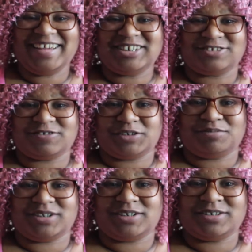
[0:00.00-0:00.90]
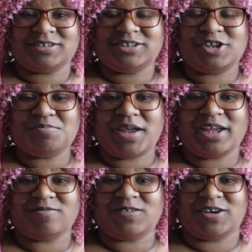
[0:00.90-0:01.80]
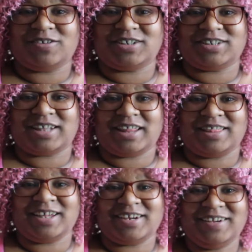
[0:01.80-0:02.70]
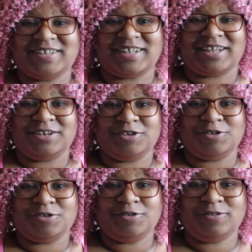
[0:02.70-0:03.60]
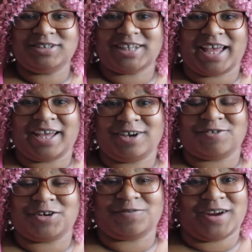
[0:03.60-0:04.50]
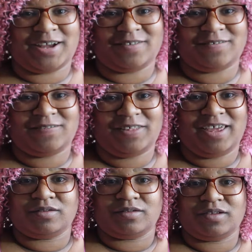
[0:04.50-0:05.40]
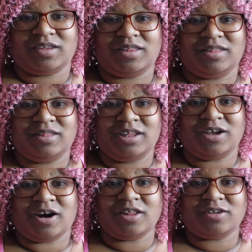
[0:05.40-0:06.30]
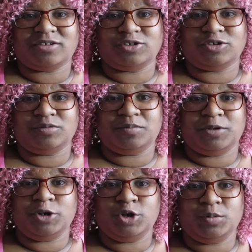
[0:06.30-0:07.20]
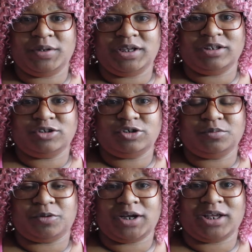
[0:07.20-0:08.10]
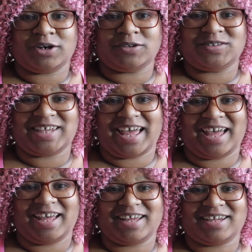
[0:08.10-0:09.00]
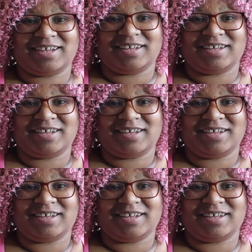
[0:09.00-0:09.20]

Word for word: Hey Scribblers, you may have noticed that there is a new tag going around. The AuthorTube Newbie two point oh tag.